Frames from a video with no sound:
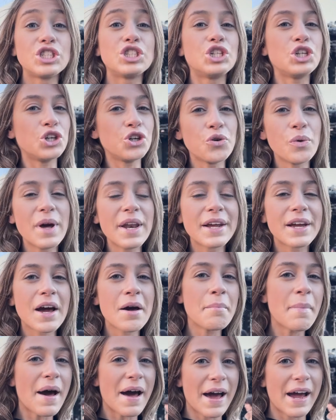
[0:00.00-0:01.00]
Do you want to
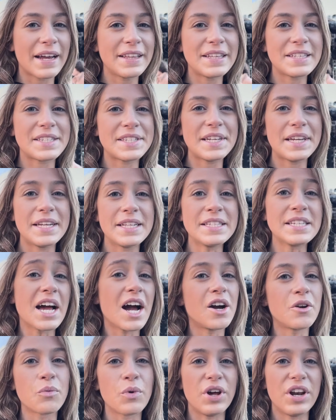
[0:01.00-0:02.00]
come behind the scenes
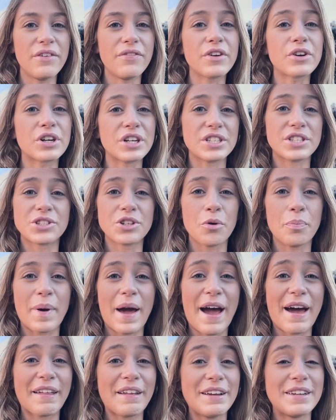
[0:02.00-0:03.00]
on one of the Krystal
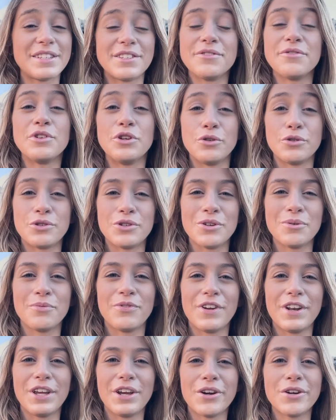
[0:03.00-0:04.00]
Palace YouTube
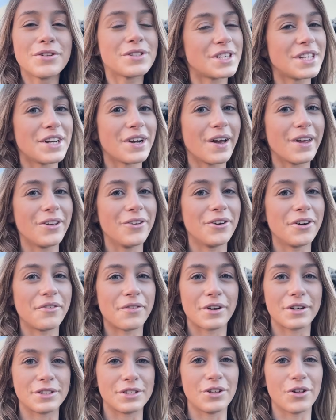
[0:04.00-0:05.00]
videos here at
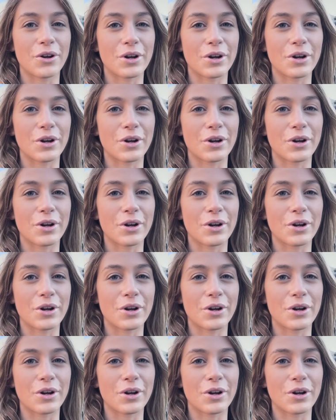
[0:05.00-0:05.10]
Universal